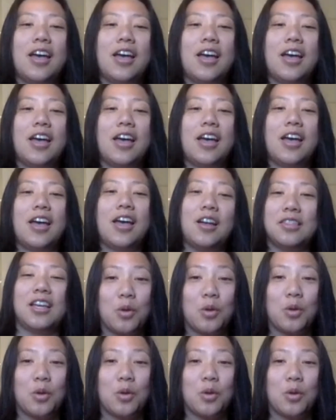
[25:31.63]
that's always
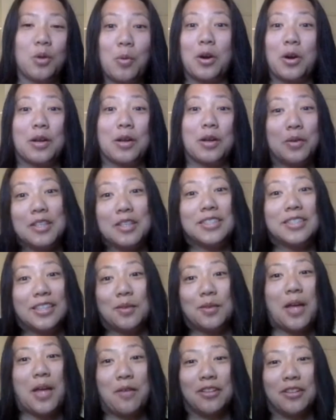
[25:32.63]
so rewarding when you
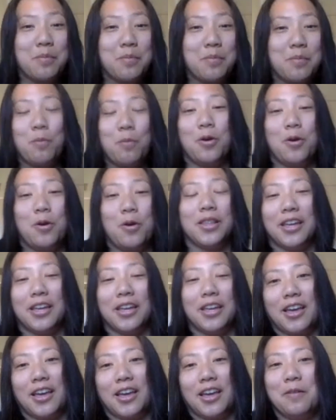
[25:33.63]
see them have a light bulb
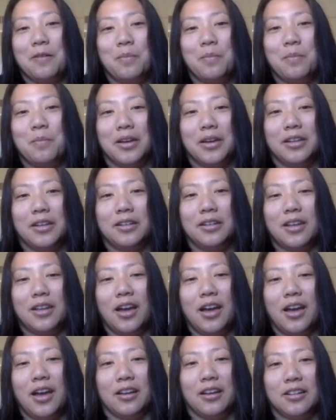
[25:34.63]
moment like that.
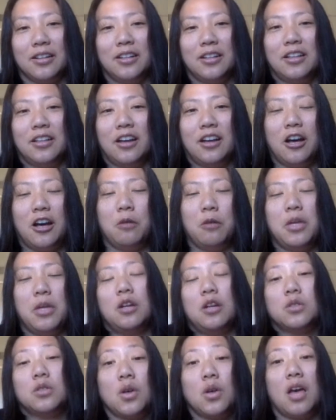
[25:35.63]
But yeah.
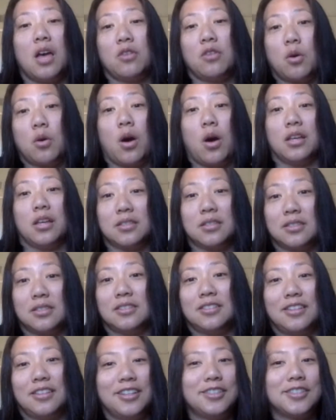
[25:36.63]
And also having
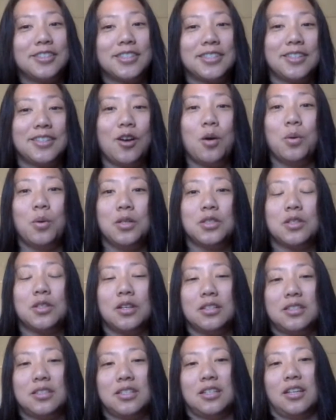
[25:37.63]
quests. It's
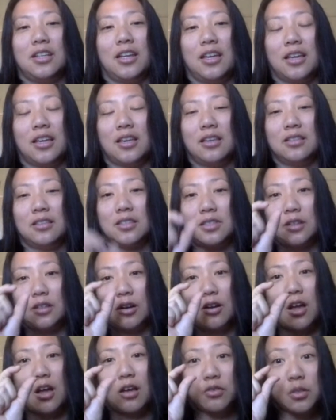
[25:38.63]
always good to like
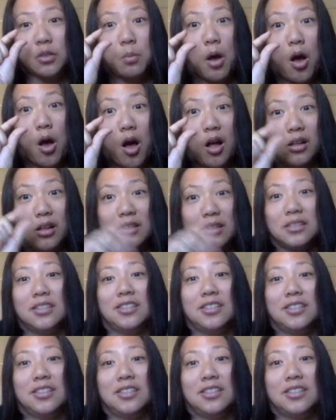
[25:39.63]
start off
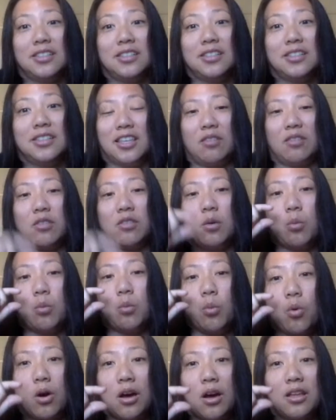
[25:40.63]
small, give them
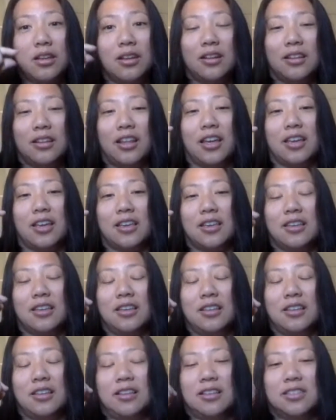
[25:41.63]
one like
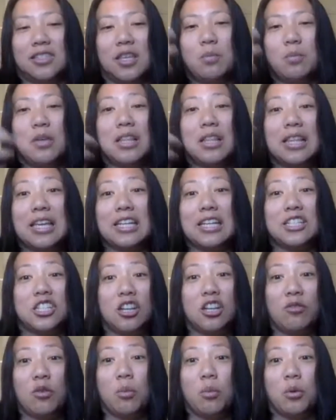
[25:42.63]
seemingly
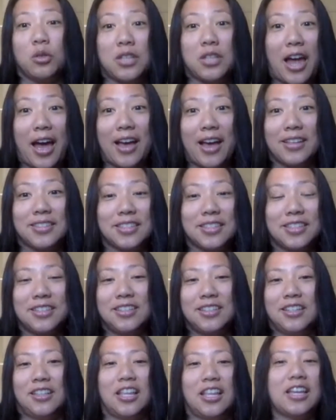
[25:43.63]
achievable task.
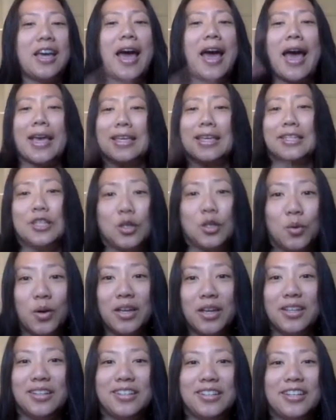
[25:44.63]
Like I can do it.
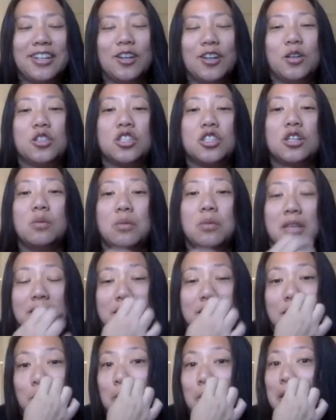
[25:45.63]
It shouldn't be
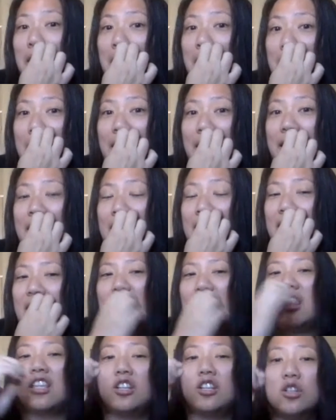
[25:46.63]
intimidating. And
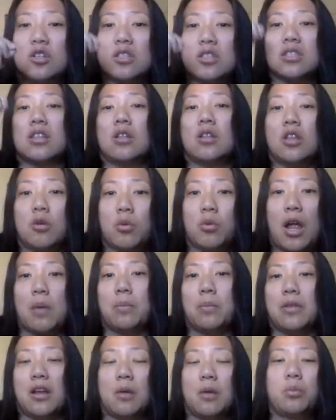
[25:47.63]
then just slowly ramp it
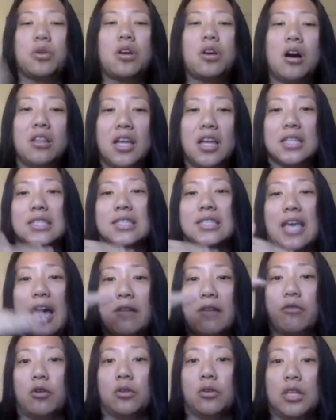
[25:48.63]
up. We call that
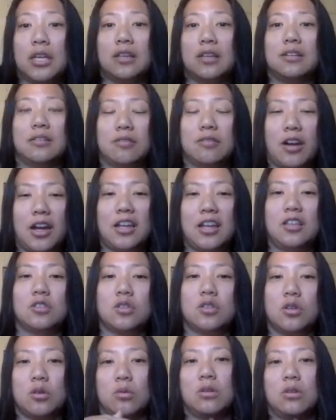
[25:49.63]
scaffolding, right? So
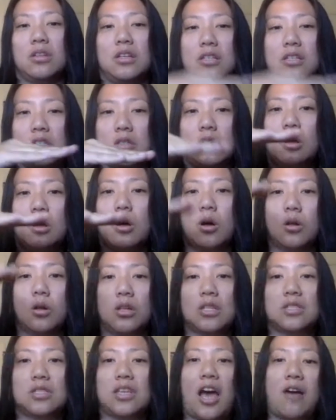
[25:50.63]
you're really slowly
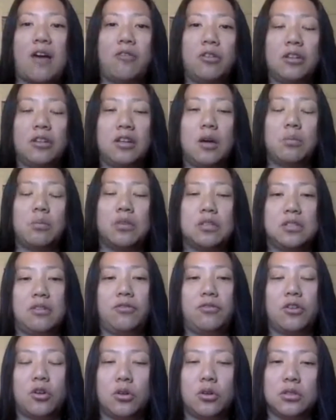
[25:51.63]
scaffolding up the
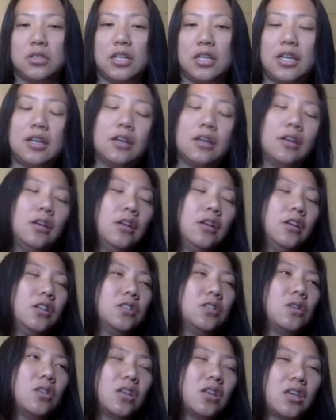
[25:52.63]
difficulty so the
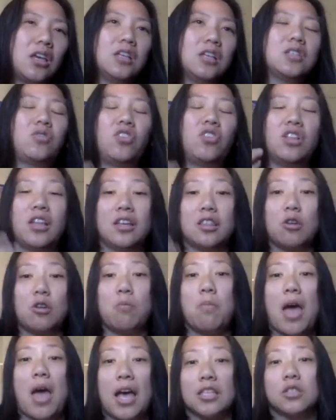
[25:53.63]
kids feel like they're
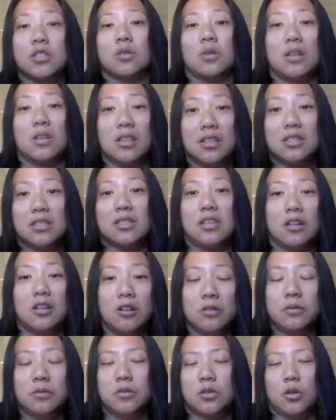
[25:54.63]
mastering the skill
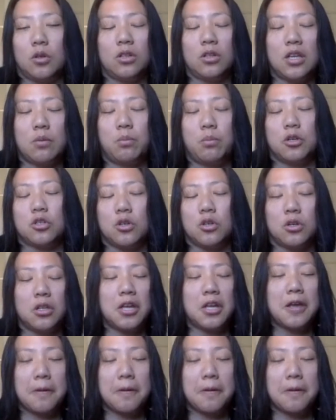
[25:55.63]
slowly but surely.